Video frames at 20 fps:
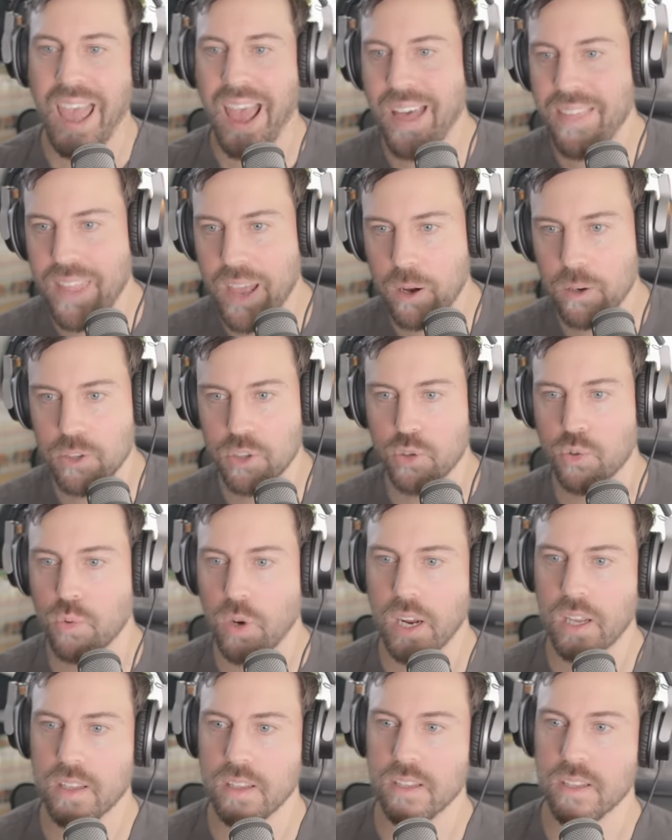And that would
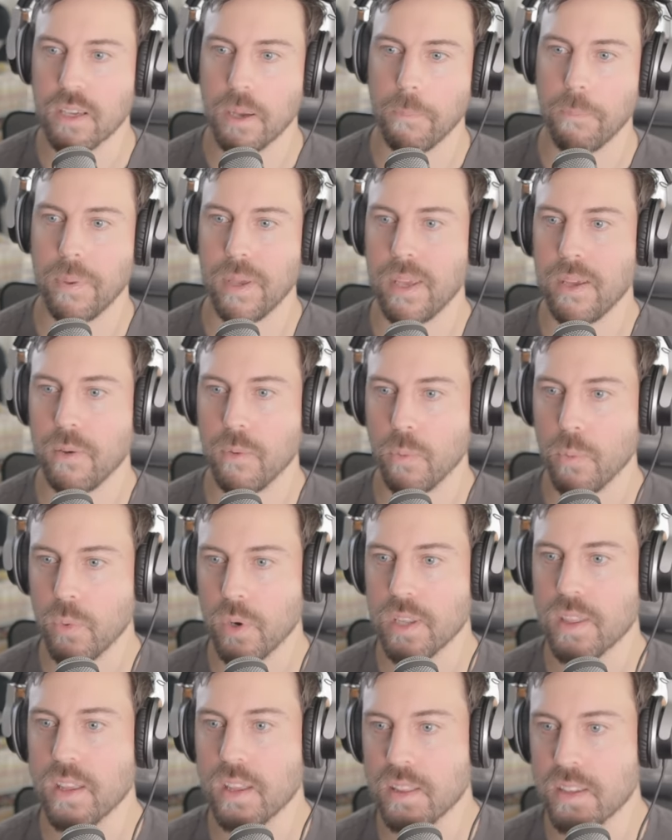directly compete
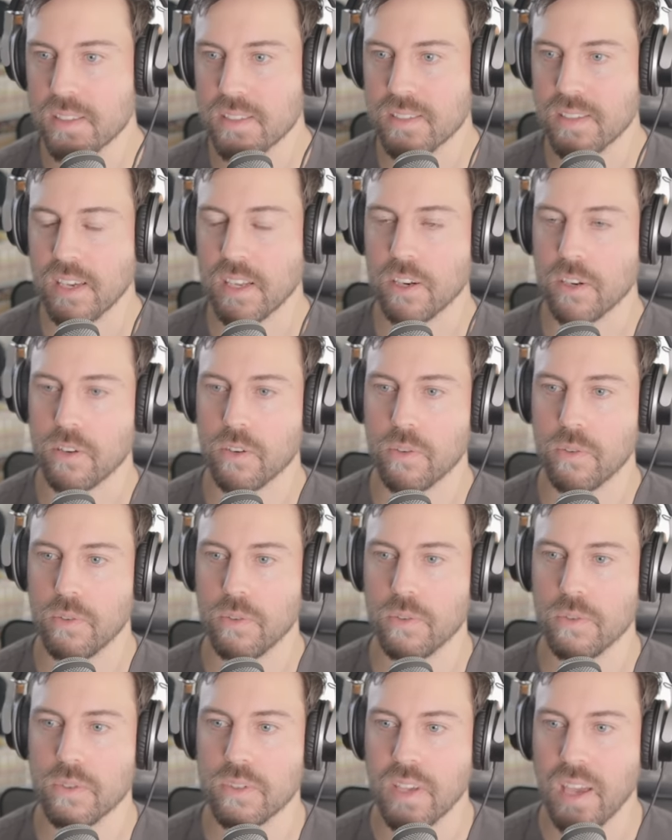with the Santa
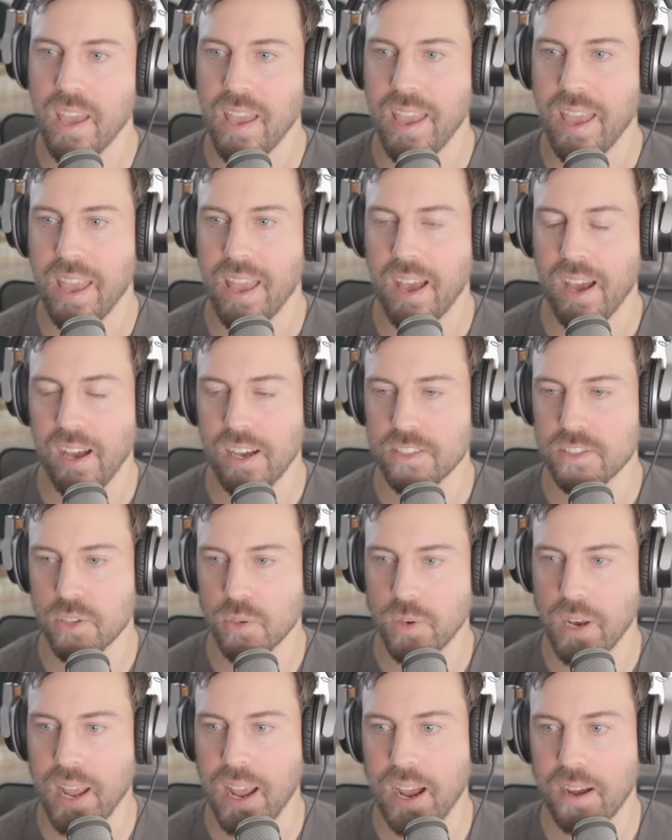Cruz
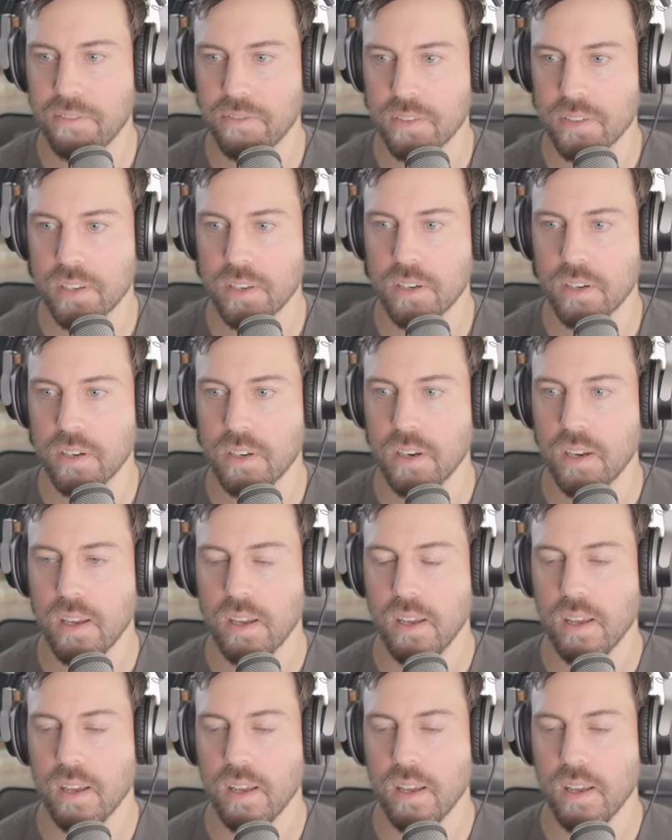2.5-liter.